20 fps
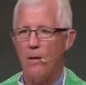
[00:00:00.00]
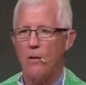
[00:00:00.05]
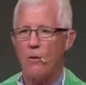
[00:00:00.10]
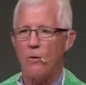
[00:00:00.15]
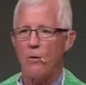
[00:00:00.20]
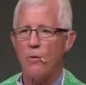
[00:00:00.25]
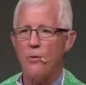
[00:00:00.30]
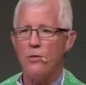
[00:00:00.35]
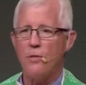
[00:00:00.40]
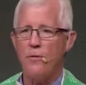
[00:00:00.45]

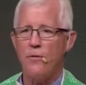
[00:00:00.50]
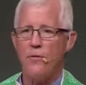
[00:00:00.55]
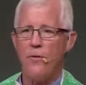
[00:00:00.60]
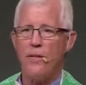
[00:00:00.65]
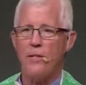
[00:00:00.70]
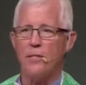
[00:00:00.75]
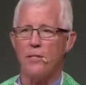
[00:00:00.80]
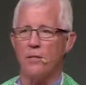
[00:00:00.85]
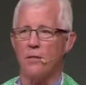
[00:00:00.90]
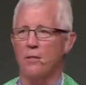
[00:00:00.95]

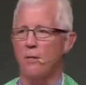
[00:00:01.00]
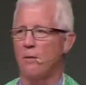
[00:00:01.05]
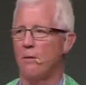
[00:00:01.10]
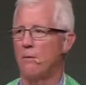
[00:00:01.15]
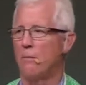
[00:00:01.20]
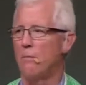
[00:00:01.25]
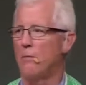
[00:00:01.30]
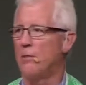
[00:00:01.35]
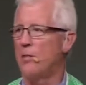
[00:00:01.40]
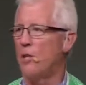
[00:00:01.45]
Crucifixion
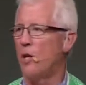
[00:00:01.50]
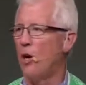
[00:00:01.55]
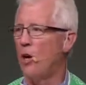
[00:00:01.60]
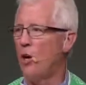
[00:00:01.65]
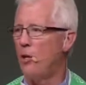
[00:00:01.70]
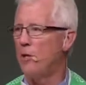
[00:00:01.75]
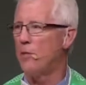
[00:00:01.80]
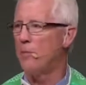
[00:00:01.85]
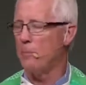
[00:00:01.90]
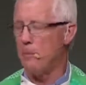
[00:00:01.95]
was the
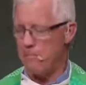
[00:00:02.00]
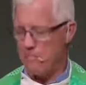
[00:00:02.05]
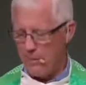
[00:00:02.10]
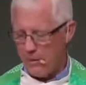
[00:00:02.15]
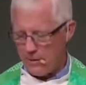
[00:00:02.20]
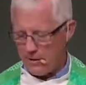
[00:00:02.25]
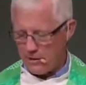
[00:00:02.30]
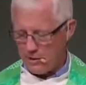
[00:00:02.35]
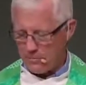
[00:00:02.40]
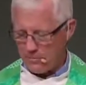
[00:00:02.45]
ultimate
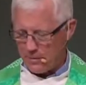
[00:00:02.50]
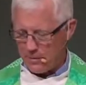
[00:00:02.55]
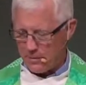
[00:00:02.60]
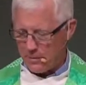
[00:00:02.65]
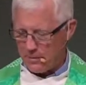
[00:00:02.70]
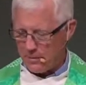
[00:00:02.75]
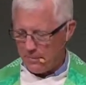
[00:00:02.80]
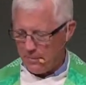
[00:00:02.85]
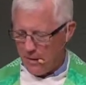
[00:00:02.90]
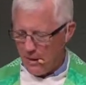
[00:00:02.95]
punishment.
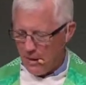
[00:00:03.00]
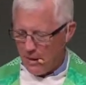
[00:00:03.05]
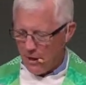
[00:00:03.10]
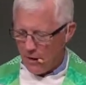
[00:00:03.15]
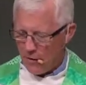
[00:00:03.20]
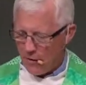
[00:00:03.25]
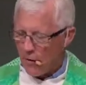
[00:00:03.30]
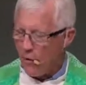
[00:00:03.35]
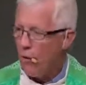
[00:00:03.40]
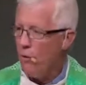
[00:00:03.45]

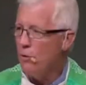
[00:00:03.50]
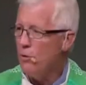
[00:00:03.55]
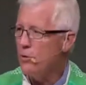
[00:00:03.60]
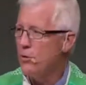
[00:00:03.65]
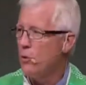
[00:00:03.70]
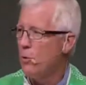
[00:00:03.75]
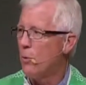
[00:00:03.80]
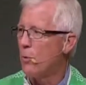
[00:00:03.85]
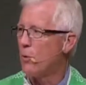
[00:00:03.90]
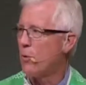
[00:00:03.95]
Those
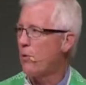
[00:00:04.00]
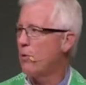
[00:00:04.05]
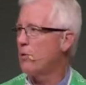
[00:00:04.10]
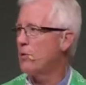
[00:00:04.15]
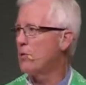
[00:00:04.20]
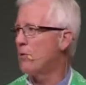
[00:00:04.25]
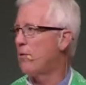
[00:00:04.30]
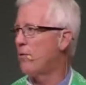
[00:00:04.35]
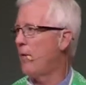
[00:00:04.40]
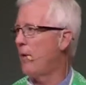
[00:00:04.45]
who were
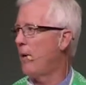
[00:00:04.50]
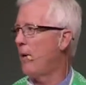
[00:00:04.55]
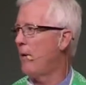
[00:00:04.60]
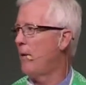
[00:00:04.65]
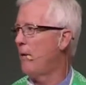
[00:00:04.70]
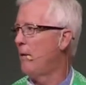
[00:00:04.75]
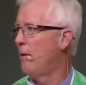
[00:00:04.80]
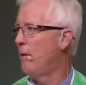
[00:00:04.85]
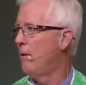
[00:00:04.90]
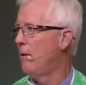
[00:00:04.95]

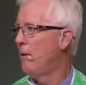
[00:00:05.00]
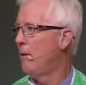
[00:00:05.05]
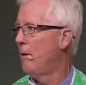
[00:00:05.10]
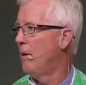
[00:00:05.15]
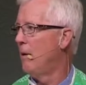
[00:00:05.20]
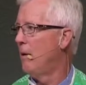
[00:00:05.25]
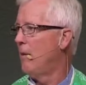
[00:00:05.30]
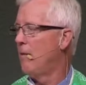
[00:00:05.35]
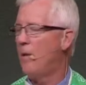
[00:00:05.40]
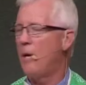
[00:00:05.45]
crucified,
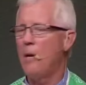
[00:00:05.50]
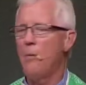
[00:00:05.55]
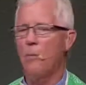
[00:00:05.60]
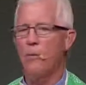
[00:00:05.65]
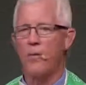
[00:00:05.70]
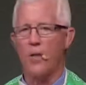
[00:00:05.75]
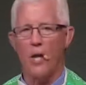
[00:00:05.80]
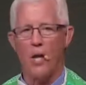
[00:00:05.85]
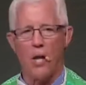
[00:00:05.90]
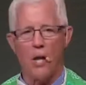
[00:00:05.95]
they were
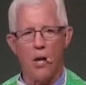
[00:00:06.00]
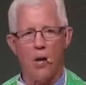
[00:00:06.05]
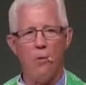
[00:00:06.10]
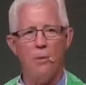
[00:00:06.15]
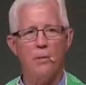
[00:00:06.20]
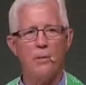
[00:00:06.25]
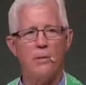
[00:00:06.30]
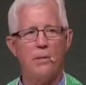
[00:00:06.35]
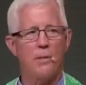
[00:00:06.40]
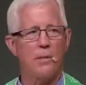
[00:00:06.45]
the
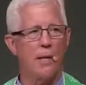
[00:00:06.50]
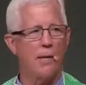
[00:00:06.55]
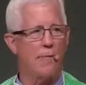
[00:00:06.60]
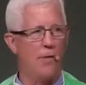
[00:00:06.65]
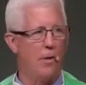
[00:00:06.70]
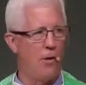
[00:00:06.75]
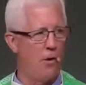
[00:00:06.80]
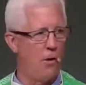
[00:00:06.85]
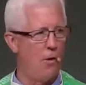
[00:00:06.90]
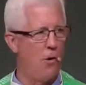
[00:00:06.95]
lowest of the
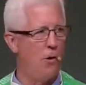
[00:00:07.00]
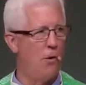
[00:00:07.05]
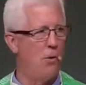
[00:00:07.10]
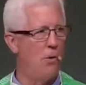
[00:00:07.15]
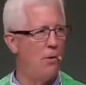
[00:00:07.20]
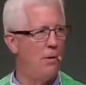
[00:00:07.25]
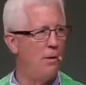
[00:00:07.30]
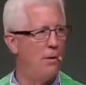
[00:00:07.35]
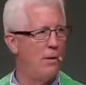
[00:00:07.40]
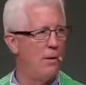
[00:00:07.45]

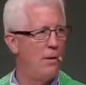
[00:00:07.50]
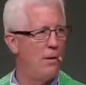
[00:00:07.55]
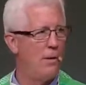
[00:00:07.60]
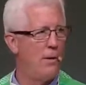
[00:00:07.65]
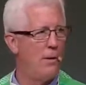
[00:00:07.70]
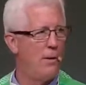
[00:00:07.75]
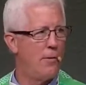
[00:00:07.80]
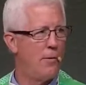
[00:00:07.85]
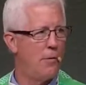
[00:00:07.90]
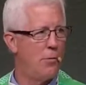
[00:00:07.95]
low
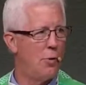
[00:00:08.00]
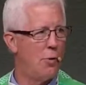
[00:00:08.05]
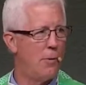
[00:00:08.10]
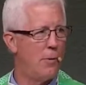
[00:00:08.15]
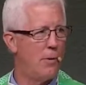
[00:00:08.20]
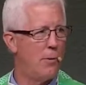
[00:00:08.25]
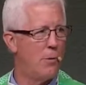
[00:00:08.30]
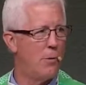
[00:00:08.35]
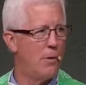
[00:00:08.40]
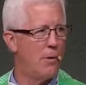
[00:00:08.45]
in the
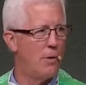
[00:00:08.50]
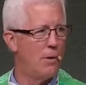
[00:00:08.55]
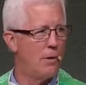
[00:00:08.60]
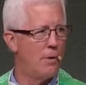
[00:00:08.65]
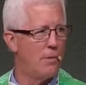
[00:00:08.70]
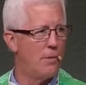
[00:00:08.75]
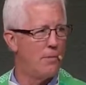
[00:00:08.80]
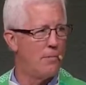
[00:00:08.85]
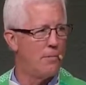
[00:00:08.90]
Roman world.